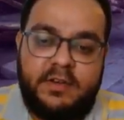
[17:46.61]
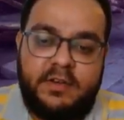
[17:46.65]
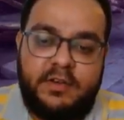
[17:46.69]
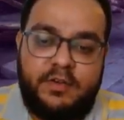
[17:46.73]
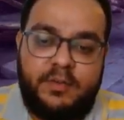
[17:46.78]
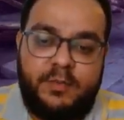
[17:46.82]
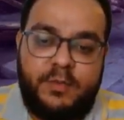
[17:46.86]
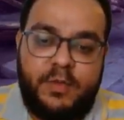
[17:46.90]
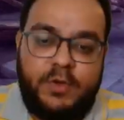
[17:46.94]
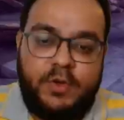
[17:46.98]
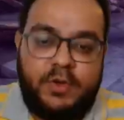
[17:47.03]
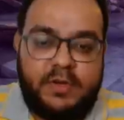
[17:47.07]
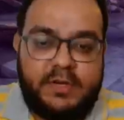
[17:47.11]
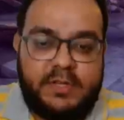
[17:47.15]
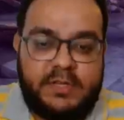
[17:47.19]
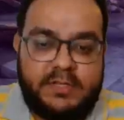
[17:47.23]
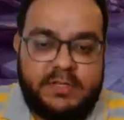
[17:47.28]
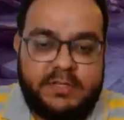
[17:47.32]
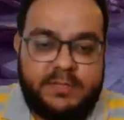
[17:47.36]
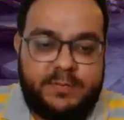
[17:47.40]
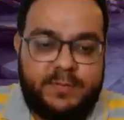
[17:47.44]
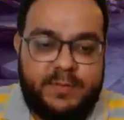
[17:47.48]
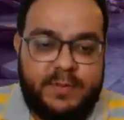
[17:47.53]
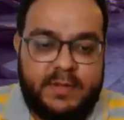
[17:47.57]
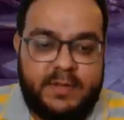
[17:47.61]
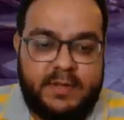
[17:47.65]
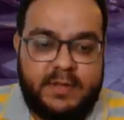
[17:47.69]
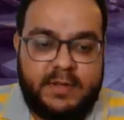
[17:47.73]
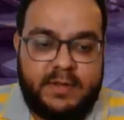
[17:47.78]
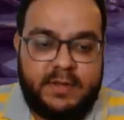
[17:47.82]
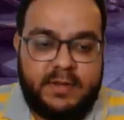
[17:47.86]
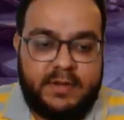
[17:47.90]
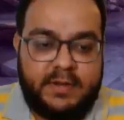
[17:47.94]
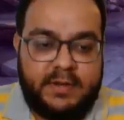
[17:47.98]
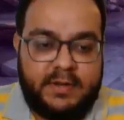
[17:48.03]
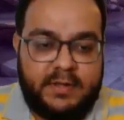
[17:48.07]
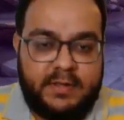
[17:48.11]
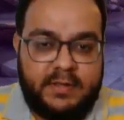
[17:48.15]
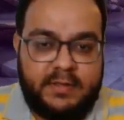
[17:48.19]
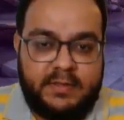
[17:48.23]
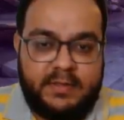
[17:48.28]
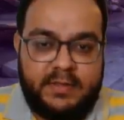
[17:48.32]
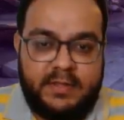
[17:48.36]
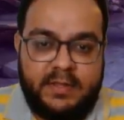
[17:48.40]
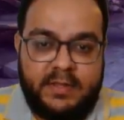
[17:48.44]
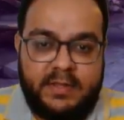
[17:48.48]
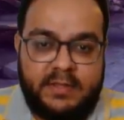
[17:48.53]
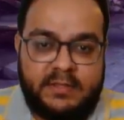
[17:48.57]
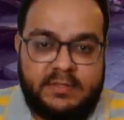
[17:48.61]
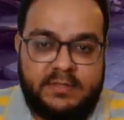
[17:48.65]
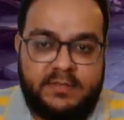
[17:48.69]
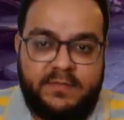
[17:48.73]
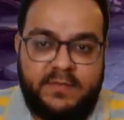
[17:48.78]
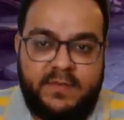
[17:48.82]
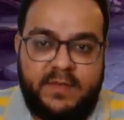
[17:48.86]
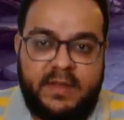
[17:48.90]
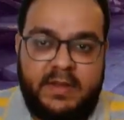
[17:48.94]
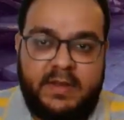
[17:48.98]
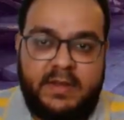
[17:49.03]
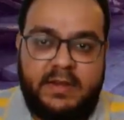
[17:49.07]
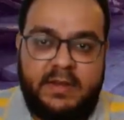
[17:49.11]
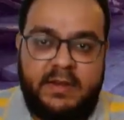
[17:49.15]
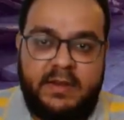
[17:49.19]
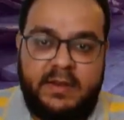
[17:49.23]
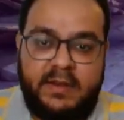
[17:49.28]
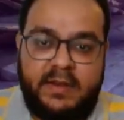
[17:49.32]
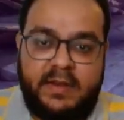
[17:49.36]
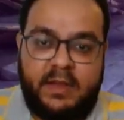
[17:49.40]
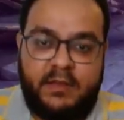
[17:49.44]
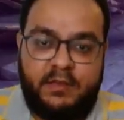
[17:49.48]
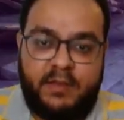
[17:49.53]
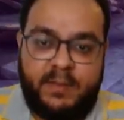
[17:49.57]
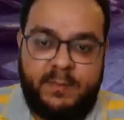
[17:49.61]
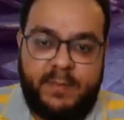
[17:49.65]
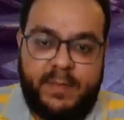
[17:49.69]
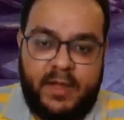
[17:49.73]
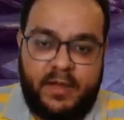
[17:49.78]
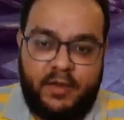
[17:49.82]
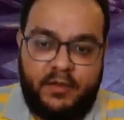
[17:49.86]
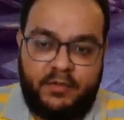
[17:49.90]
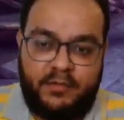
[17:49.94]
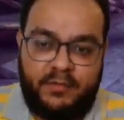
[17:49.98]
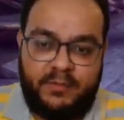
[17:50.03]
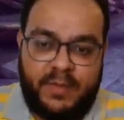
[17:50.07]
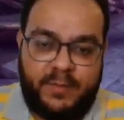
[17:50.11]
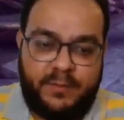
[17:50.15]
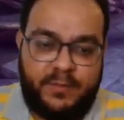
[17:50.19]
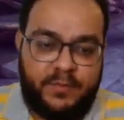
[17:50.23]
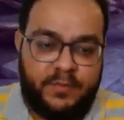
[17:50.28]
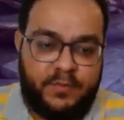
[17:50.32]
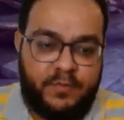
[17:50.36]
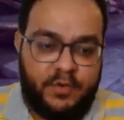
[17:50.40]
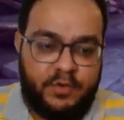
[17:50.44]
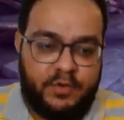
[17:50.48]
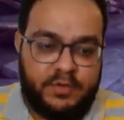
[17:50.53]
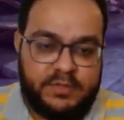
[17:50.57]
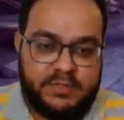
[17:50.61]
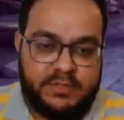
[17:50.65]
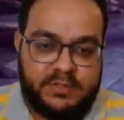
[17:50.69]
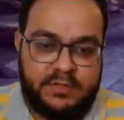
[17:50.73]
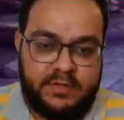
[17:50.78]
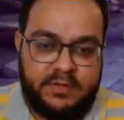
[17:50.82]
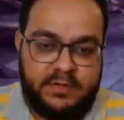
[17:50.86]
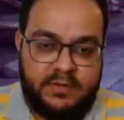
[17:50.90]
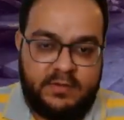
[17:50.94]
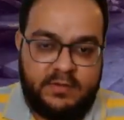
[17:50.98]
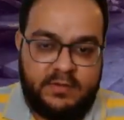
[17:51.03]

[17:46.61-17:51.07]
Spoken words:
to be honest, but I think it's fine. Now I'm out of my provokes.